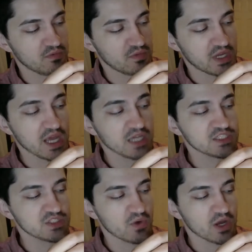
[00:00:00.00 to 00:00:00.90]
next
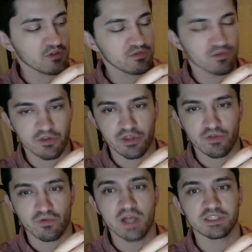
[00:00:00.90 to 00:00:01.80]
12 are the
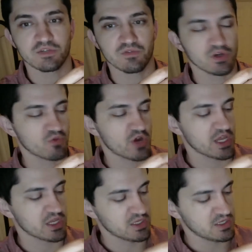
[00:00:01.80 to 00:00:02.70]
thoracic vertebrae.
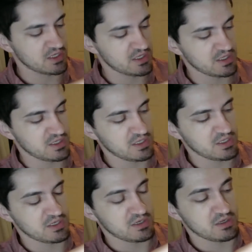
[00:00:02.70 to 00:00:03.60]

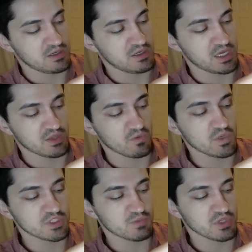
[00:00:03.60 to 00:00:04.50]
And the ones
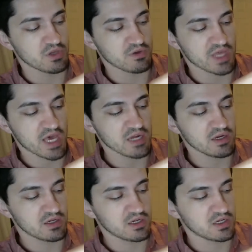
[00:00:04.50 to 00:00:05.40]
below that,
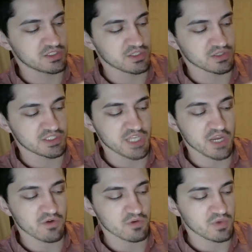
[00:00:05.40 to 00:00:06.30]
until the
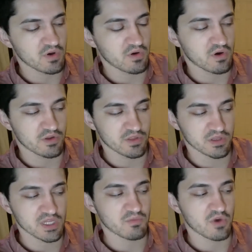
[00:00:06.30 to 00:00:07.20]
sacrum, are the
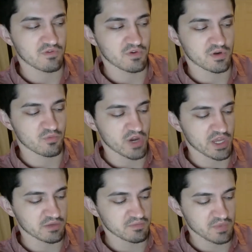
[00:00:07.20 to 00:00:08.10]
lumbar vertebrae.
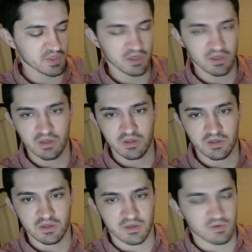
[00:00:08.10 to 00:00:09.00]

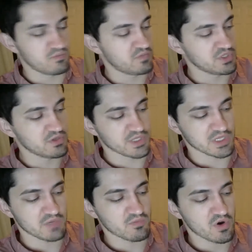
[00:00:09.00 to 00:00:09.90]
Below the
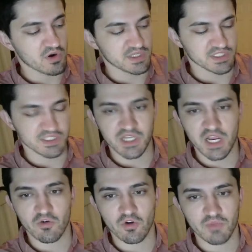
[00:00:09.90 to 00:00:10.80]
lumbar is the
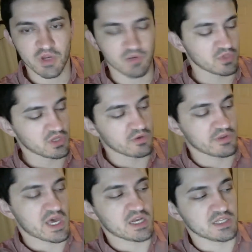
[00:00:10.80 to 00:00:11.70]
sacrum, and below
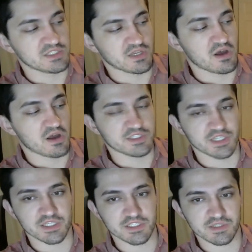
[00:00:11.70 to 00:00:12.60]
that is the coccyx.